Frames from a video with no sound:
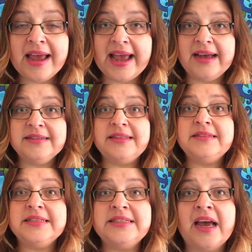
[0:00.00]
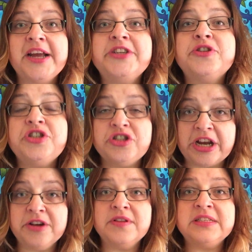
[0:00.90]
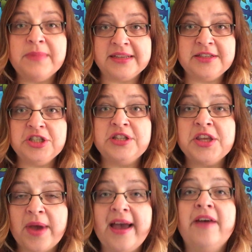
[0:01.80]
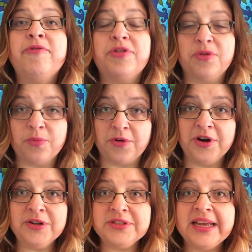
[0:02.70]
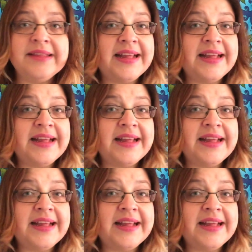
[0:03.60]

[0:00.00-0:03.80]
and the desire to share this message that you have with the world.